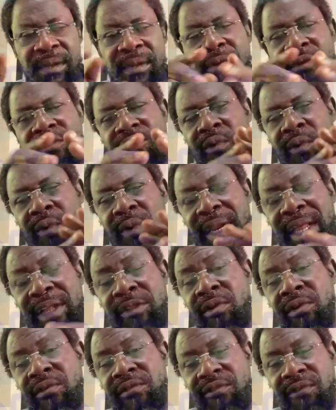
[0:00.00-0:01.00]
So let
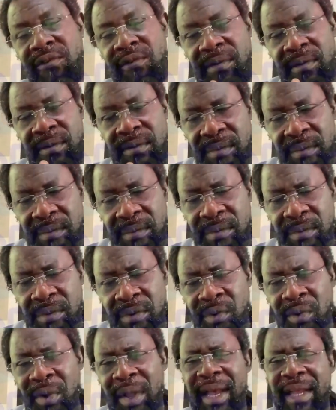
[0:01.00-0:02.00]
us
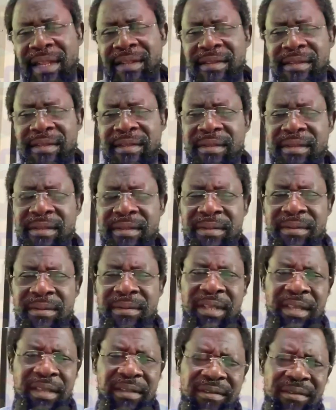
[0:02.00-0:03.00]
look at
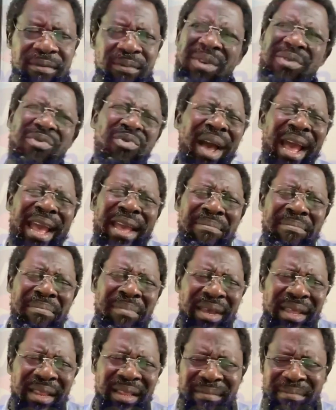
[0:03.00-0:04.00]
this. What do I
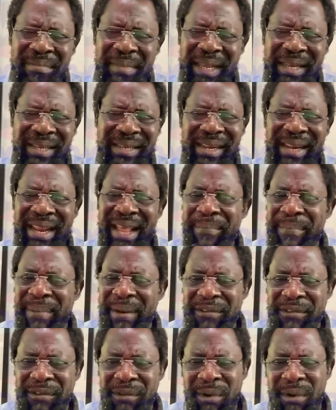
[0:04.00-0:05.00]
mean by the
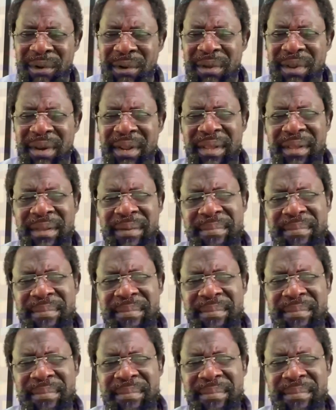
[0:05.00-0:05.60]
lepers colony?